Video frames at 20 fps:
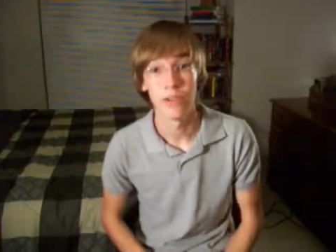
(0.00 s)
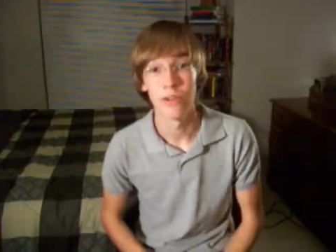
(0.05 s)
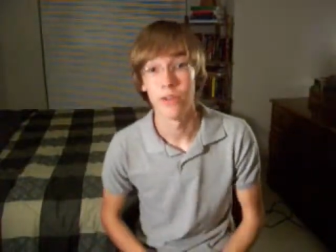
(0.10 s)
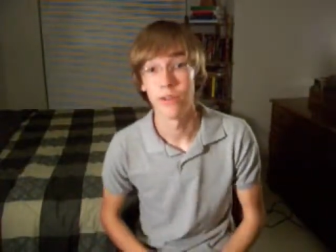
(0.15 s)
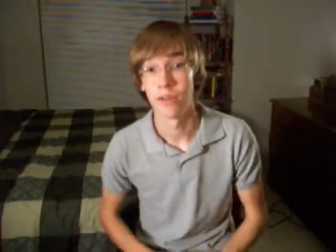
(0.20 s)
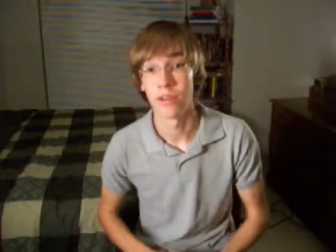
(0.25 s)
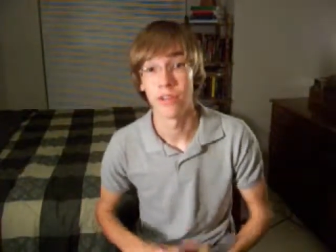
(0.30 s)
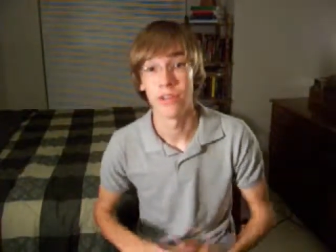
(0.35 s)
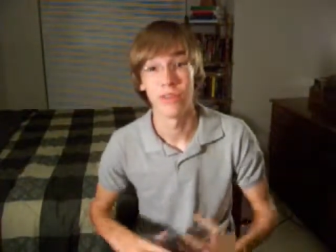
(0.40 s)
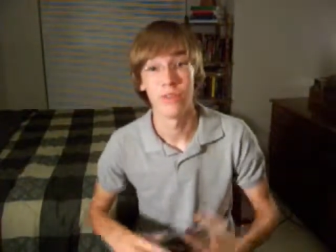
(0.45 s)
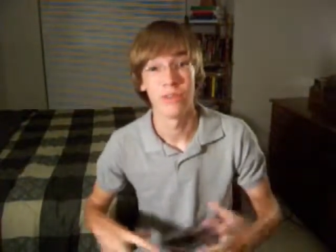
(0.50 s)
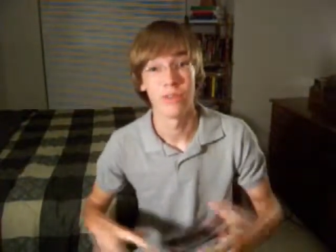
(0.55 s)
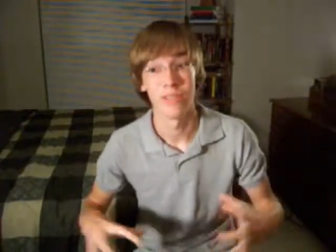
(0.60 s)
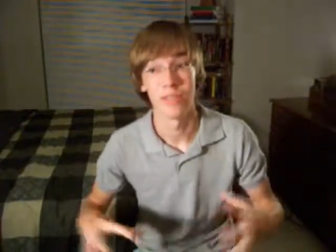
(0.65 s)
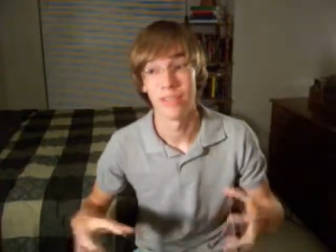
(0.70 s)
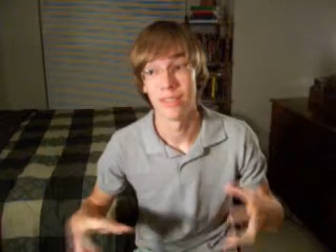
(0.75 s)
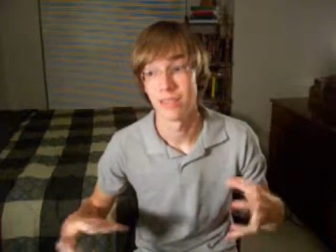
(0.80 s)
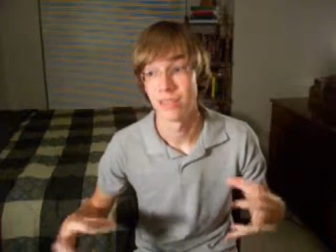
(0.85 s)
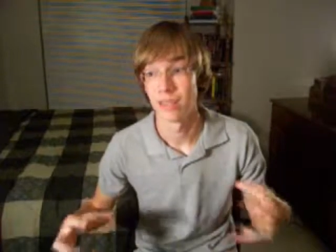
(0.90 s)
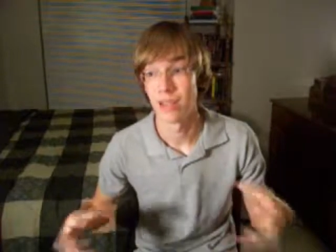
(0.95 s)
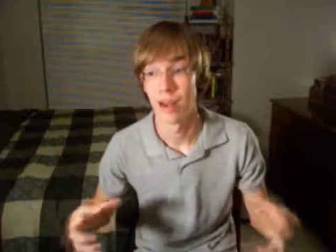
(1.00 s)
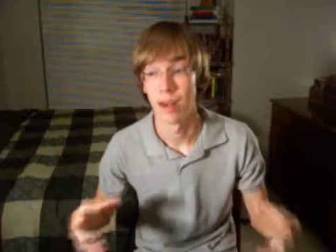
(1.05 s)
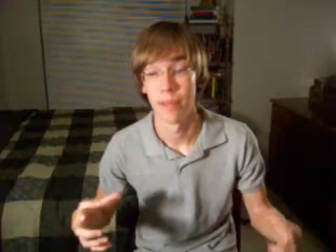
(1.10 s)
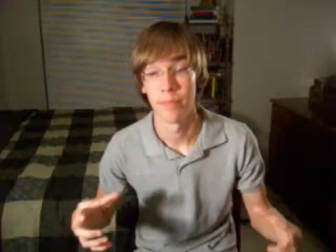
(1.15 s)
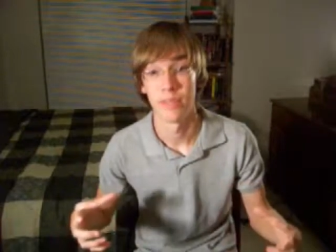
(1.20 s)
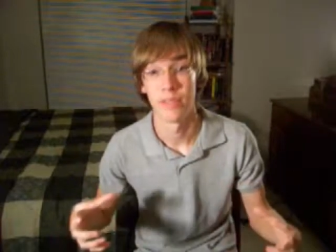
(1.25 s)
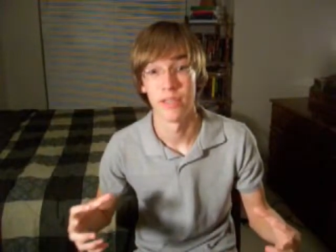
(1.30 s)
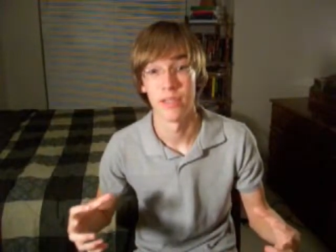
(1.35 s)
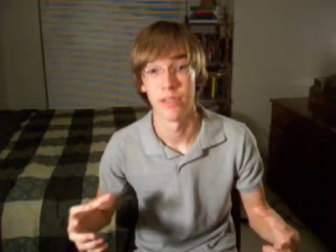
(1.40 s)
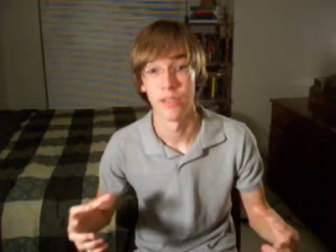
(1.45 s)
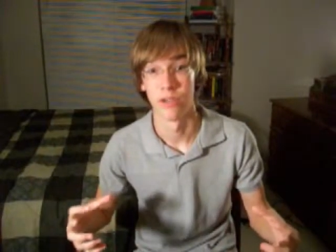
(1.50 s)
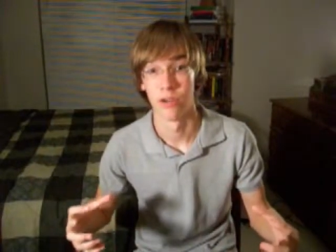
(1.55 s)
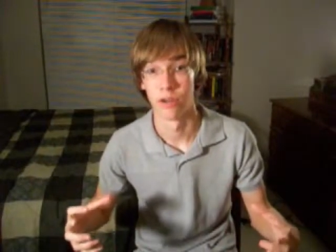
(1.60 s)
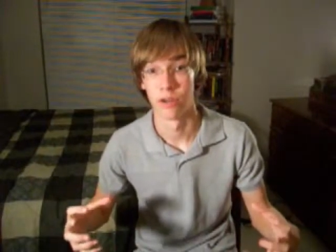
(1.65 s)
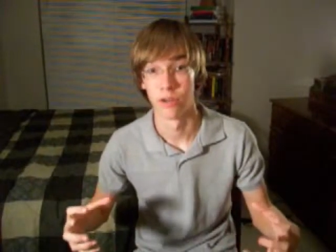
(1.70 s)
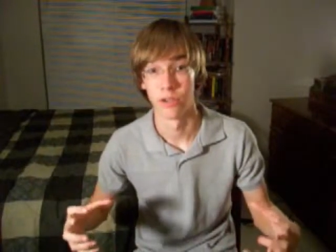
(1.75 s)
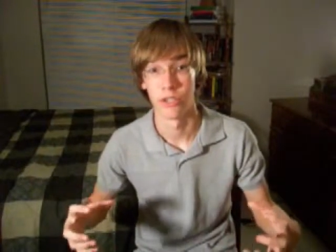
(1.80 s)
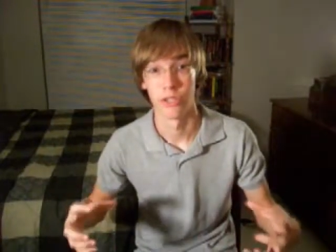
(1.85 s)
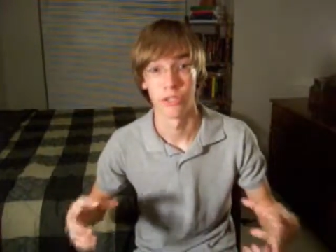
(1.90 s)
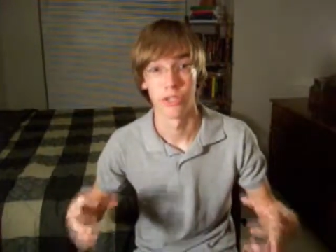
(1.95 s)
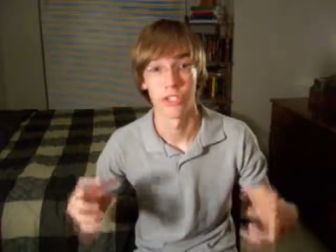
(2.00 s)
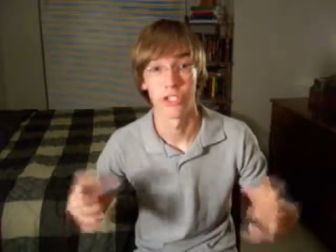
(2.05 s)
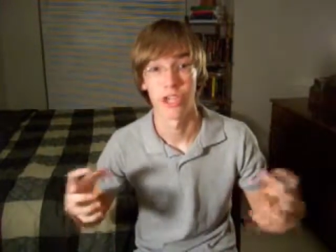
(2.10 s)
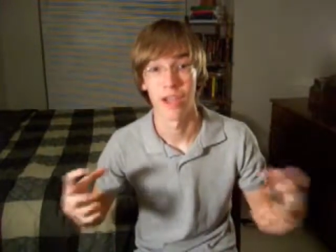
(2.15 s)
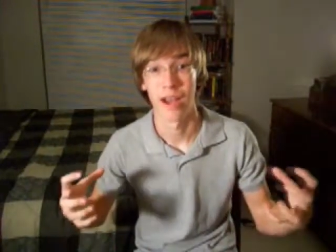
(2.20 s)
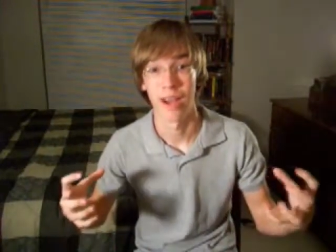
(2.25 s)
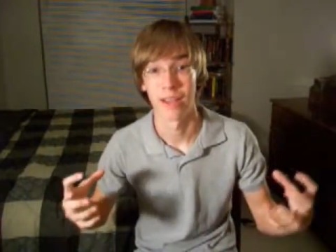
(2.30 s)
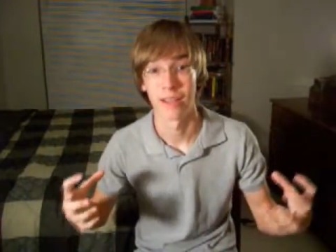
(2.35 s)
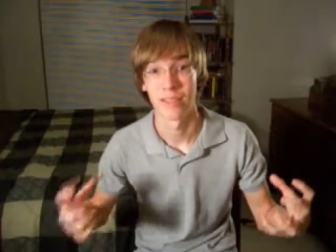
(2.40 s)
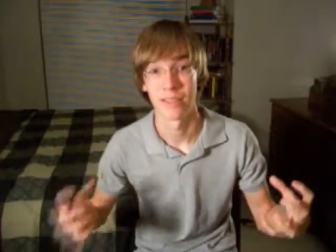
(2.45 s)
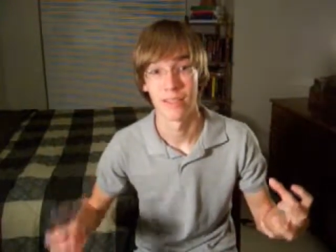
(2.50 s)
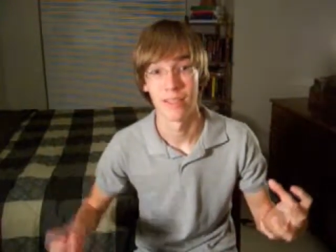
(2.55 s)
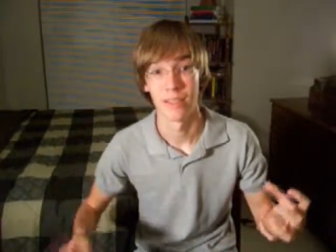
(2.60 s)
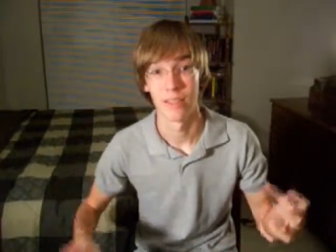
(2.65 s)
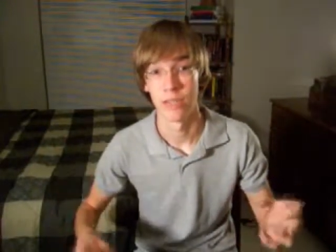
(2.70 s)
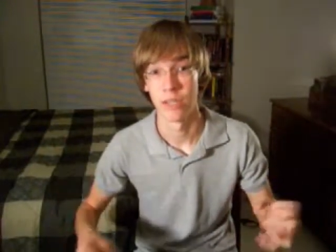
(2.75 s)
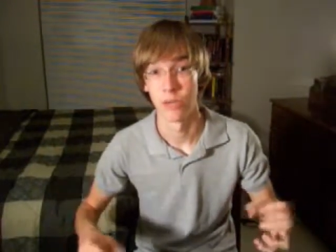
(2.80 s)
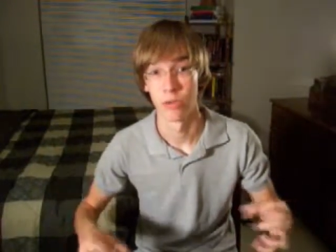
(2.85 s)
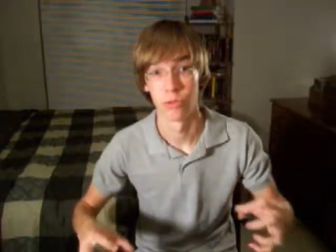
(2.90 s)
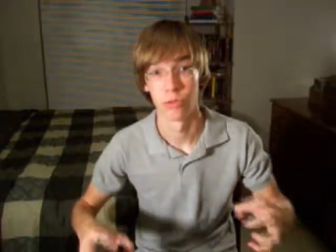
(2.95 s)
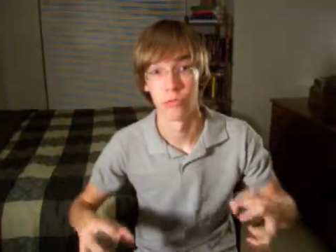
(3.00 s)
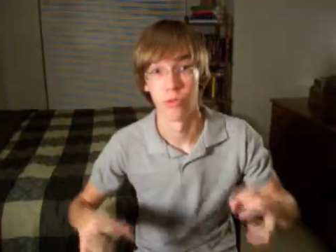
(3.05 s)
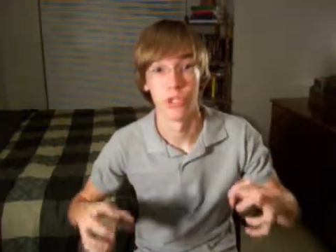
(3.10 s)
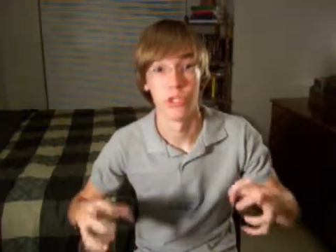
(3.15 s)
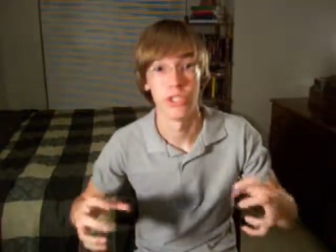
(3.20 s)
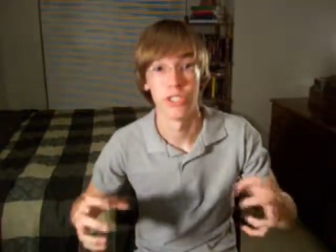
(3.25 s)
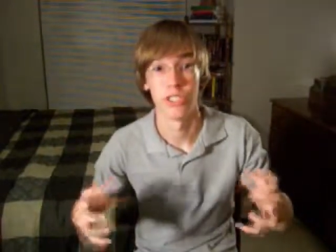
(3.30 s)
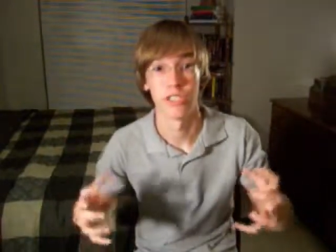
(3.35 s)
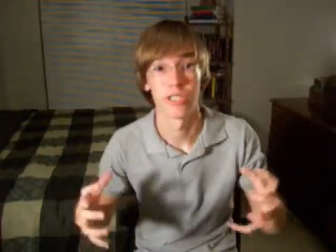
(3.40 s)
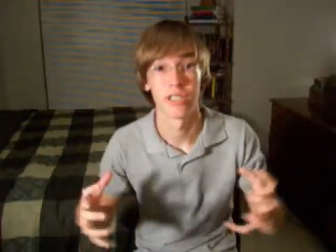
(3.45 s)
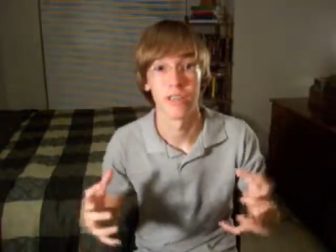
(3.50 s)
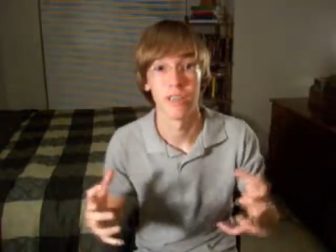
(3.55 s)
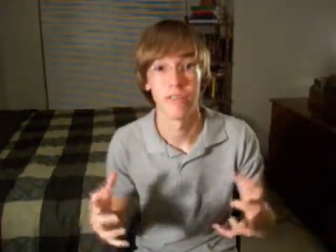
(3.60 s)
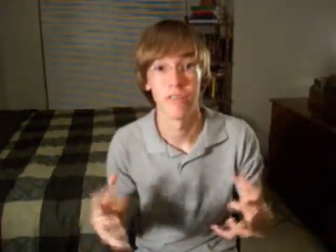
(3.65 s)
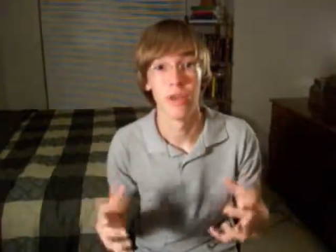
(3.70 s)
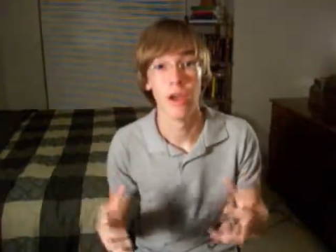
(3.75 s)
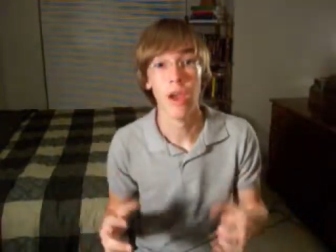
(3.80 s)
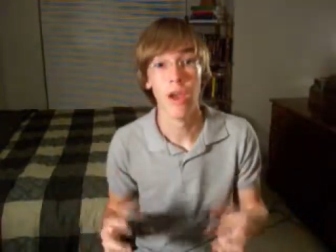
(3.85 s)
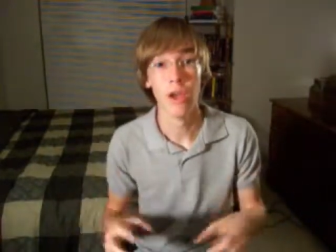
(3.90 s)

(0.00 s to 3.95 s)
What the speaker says: You can use these setups in your shots, and it'll really just give